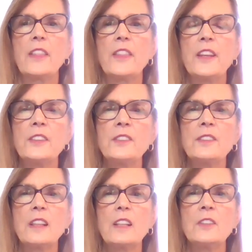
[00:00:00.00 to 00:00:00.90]
This
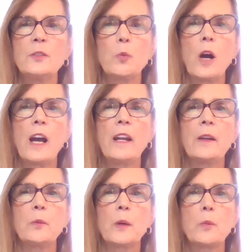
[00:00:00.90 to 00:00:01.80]
is
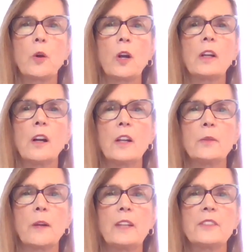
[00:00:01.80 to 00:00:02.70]
why we work on
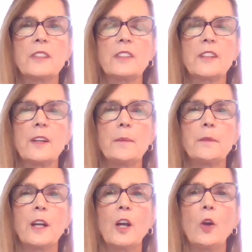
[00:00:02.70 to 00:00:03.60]
racism.
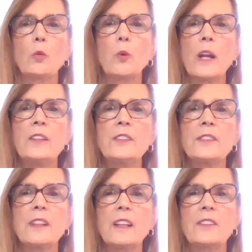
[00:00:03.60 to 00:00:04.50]

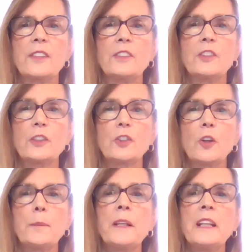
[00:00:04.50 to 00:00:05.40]
Race is a
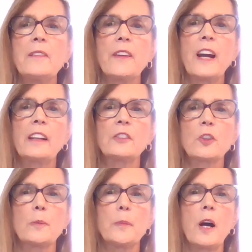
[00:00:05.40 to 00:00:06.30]
determining
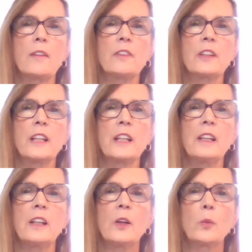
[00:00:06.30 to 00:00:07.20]
factor of poverty,
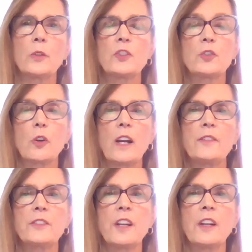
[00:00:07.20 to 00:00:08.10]
which
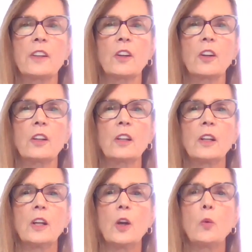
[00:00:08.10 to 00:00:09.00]
drives hunger.
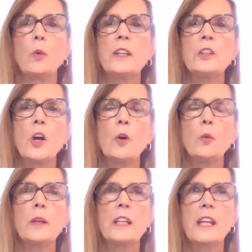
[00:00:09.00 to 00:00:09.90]
We know
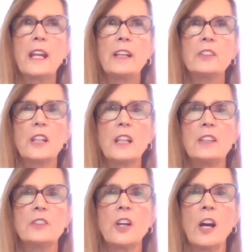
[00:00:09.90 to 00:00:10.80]
we can't
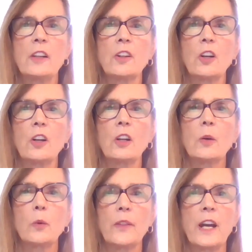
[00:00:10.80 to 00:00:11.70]
end hunger
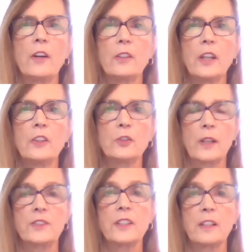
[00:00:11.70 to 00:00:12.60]
without
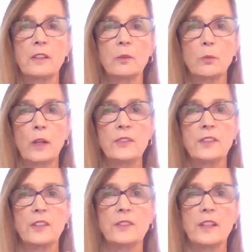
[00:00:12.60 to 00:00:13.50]
addressing
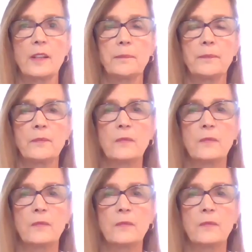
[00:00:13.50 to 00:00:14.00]
racism.